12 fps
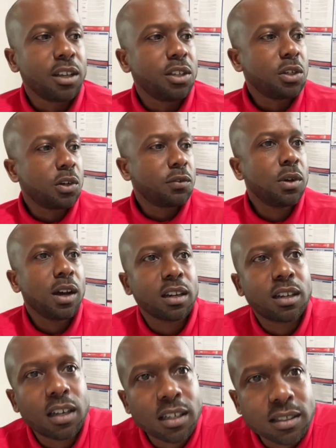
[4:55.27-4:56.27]
You know, if you got
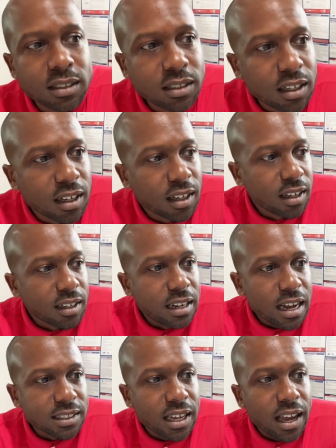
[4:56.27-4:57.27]
a cousin
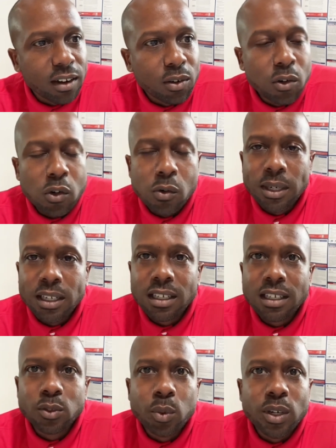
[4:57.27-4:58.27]
that's at home and
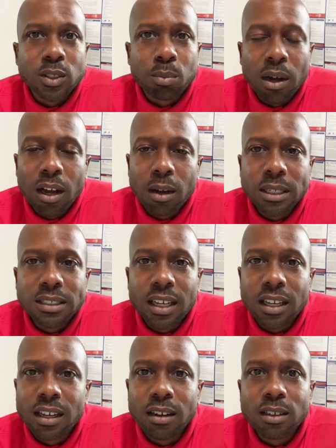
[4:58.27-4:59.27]
he's with his mom and he's
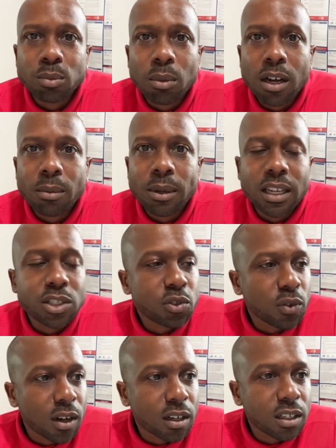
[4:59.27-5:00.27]
taking care of his mom and they
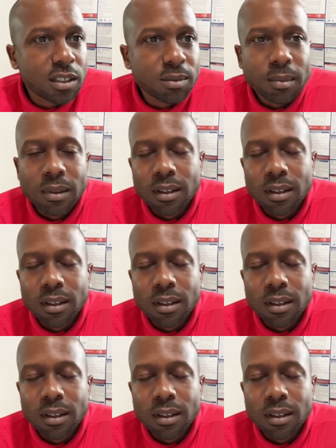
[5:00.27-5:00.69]
struggling,